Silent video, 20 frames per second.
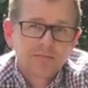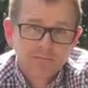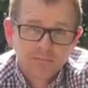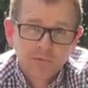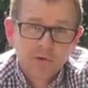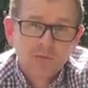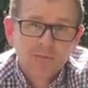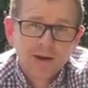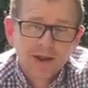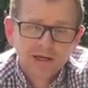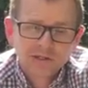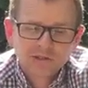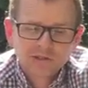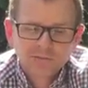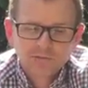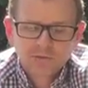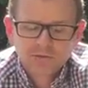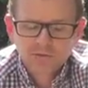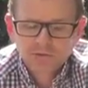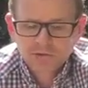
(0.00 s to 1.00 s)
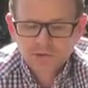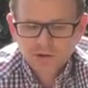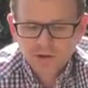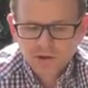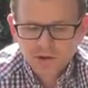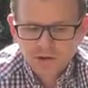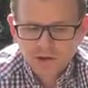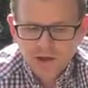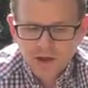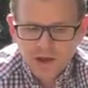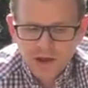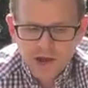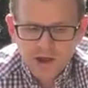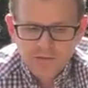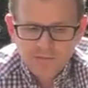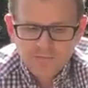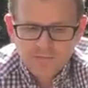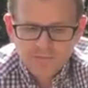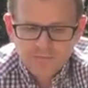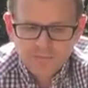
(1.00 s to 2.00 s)
more manageable,
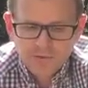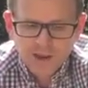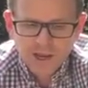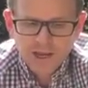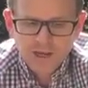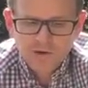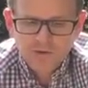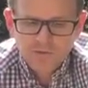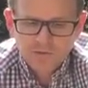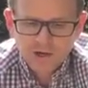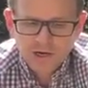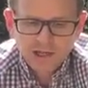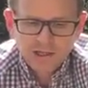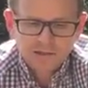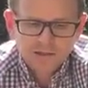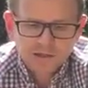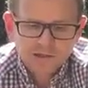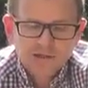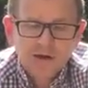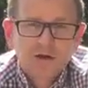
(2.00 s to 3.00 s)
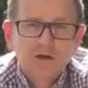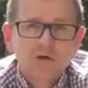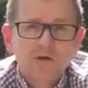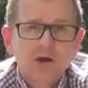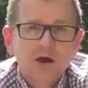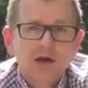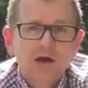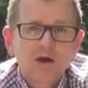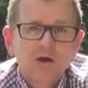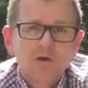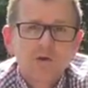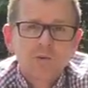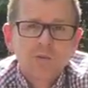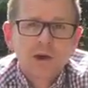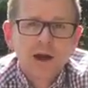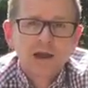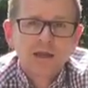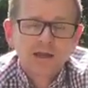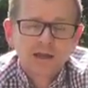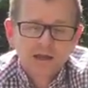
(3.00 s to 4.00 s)
but equally they don't quite go
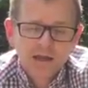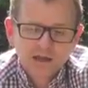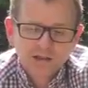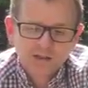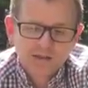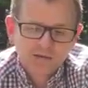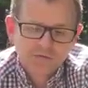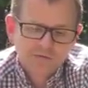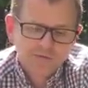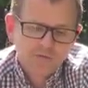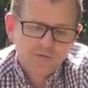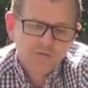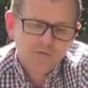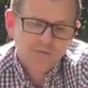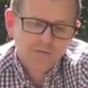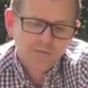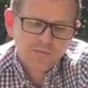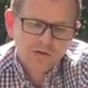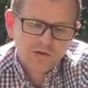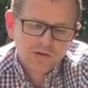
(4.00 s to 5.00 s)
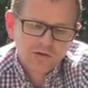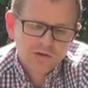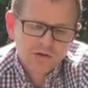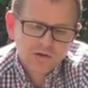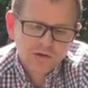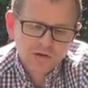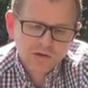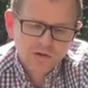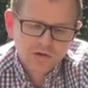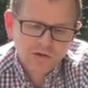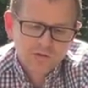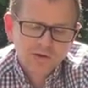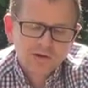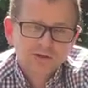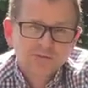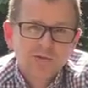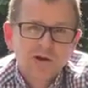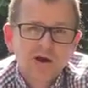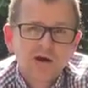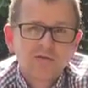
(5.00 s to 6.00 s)
away, and they form
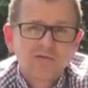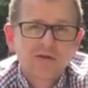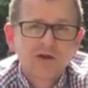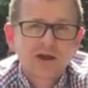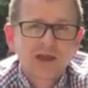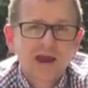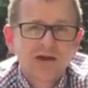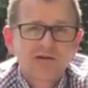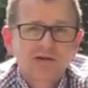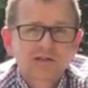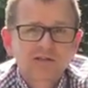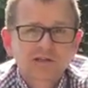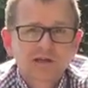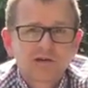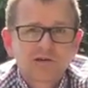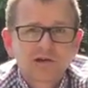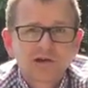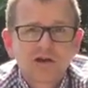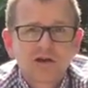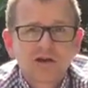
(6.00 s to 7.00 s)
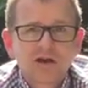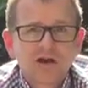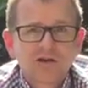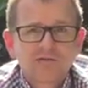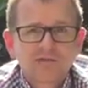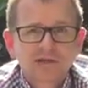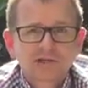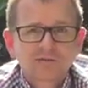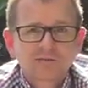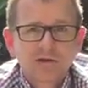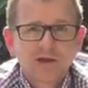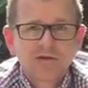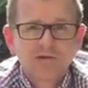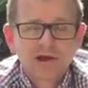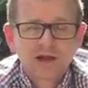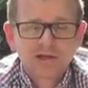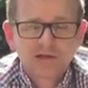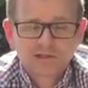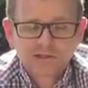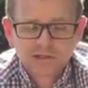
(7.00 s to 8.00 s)
almost part of our character and our life
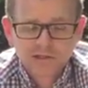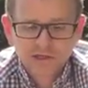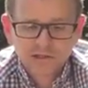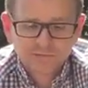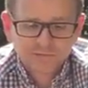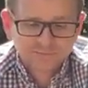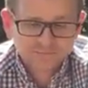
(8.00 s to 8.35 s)
experience, and